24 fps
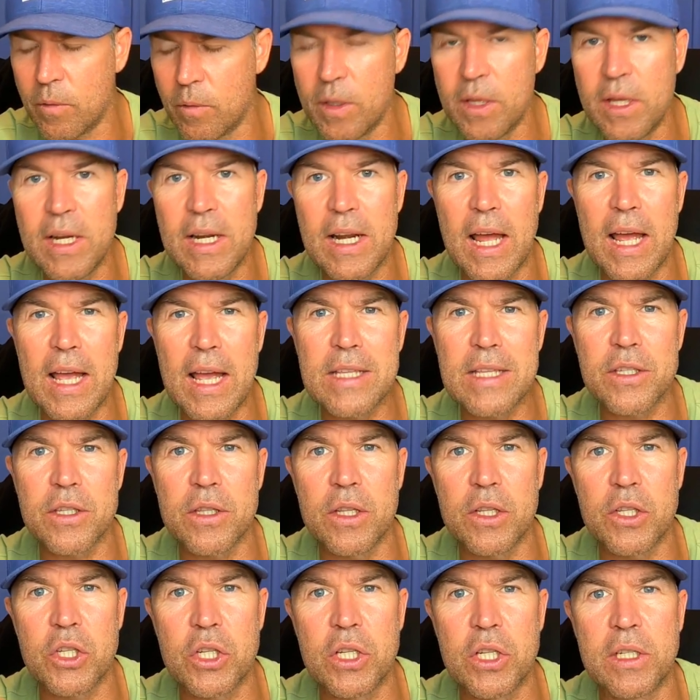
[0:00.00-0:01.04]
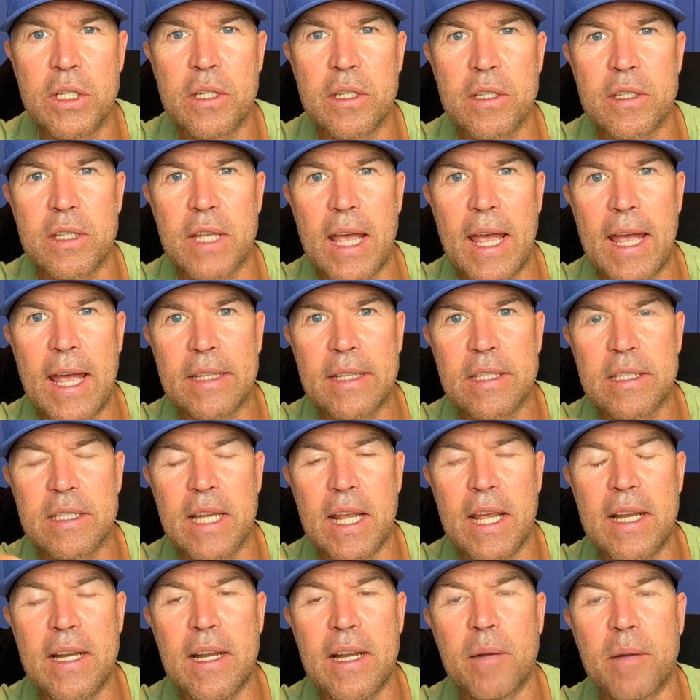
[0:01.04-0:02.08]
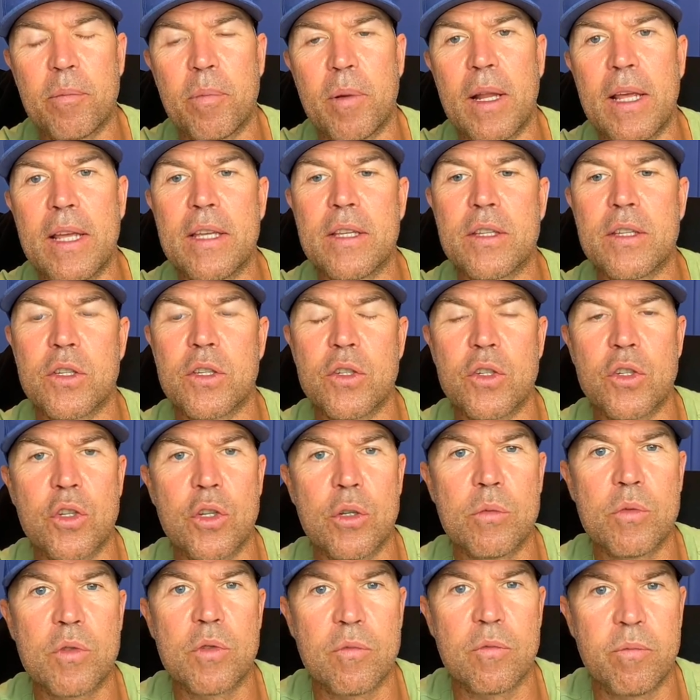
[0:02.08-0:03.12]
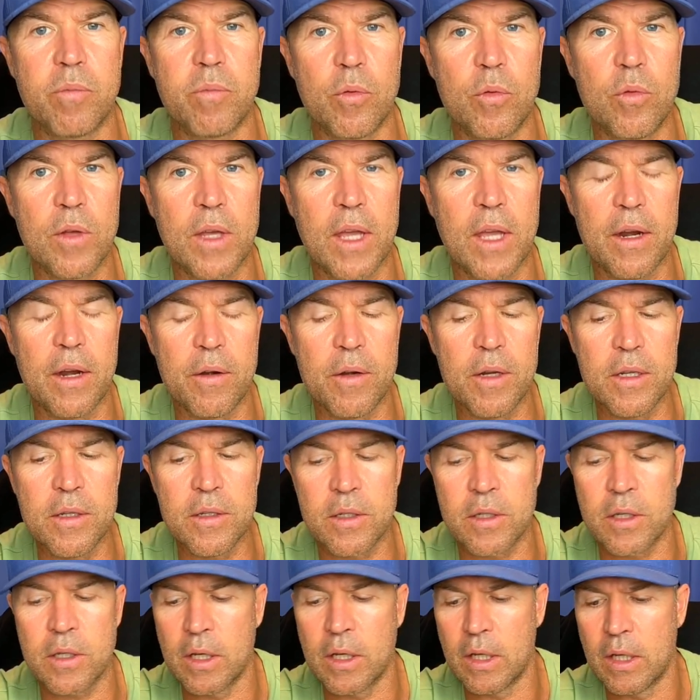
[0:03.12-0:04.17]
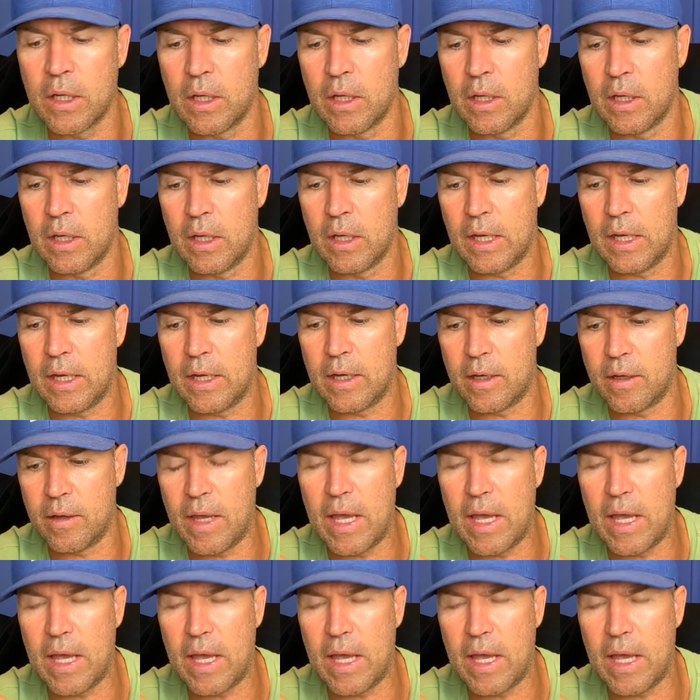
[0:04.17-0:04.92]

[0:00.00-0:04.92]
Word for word: where, the Lions and the Cheetahs, they had standout players in terms of ball carriers uh,